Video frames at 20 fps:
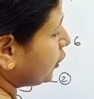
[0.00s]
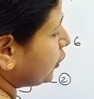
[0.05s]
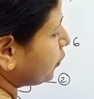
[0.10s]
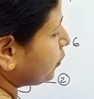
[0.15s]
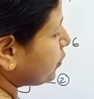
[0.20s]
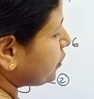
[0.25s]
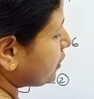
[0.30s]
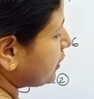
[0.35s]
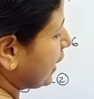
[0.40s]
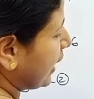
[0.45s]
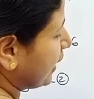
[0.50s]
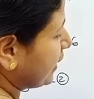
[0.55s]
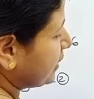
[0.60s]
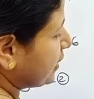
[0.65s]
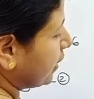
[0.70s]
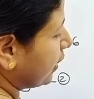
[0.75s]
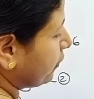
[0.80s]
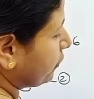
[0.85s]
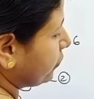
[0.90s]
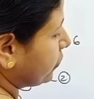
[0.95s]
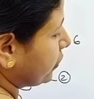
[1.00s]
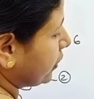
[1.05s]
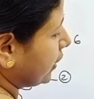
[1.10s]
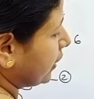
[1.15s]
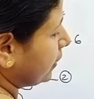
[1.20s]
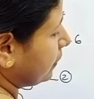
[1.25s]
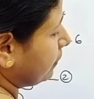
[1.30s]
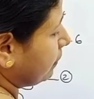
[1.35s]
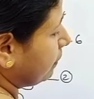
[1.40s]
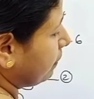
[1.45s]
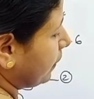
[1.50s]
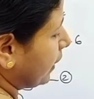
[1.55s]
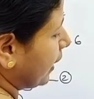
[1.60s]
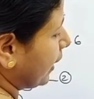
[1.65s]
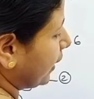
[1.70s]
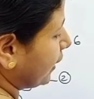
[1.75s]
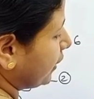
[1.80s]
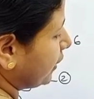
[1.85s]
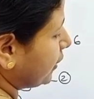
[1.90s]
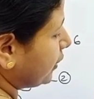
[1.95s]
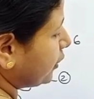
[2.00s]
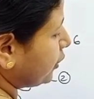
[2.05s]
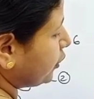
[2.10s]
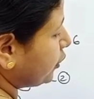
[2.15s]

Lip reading: root 900 by